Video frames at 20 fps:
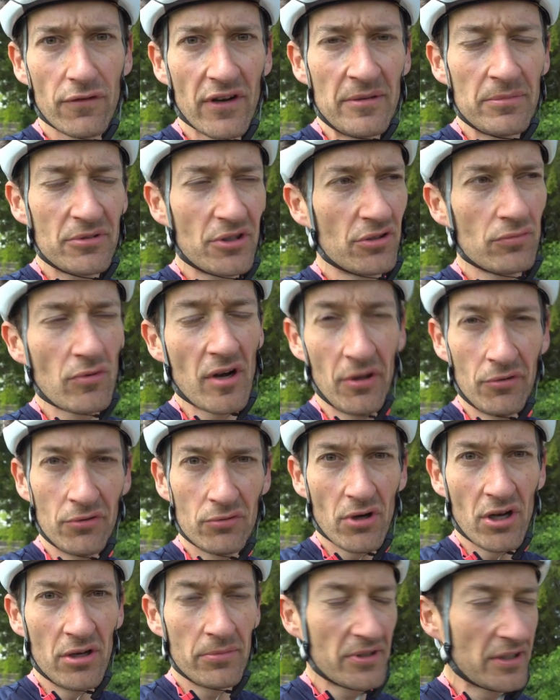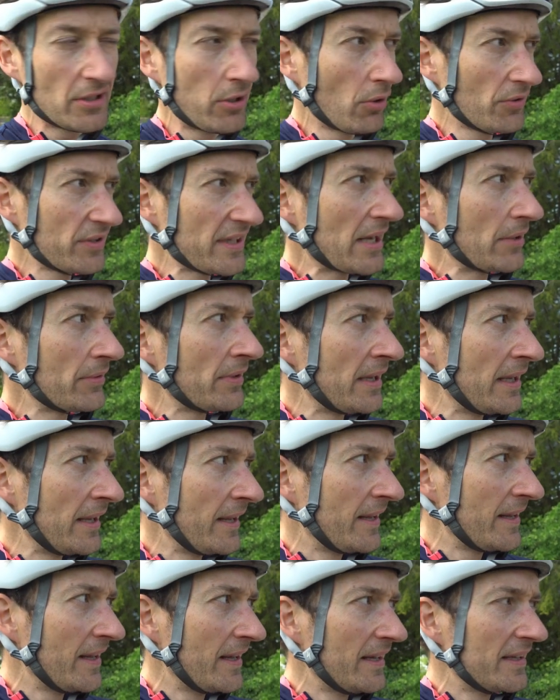friend because you're riding on your own because it's locked down.
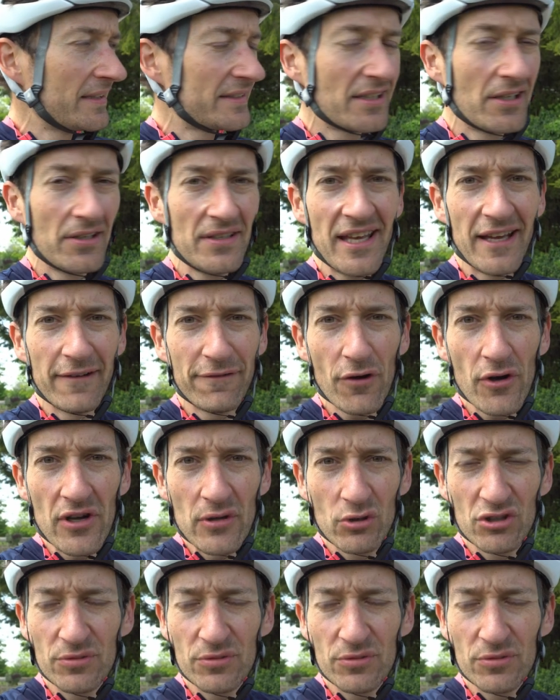So yeah, very